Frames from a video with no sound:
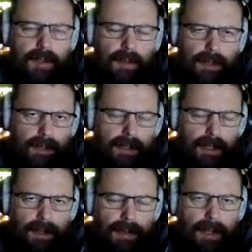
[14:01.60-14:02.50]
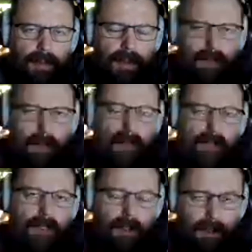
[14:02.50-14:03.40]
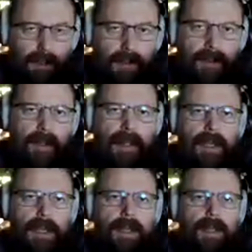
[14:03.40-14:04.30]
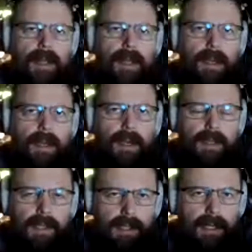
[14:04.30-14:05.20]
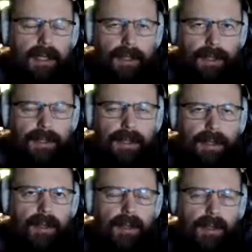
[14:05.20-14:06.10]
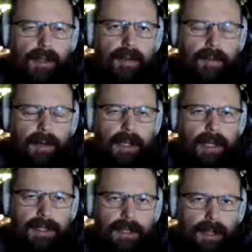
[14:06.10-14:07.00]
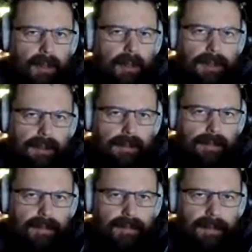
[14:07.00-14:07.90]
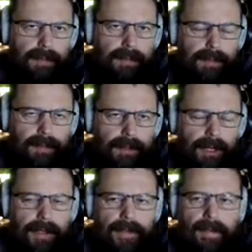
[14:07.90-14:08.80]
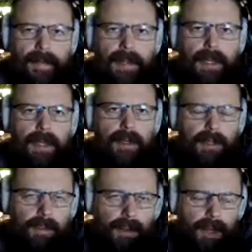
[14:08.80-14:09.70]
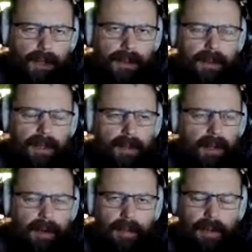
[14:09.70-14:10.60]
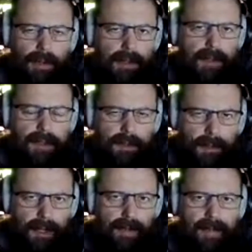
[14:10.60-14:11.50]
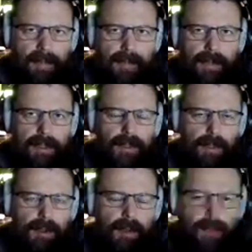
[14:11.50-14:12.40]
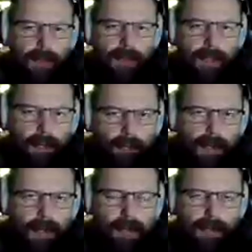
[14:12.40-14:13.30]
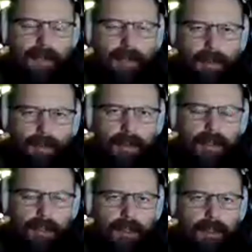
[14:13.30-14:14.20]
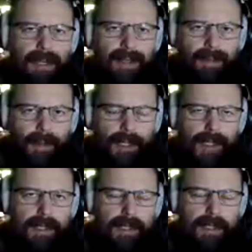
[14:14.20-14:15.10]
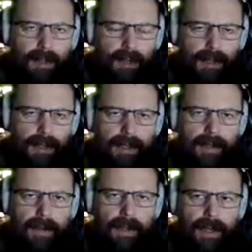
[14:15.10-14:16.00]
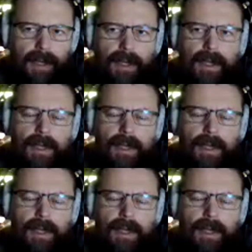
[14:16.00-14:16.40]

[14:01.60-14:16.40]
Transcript: which I think people should, it's still not a good financial option, right? You should rather, if you have money to spare, which most people don't, but if you do, you should invest the money, okay?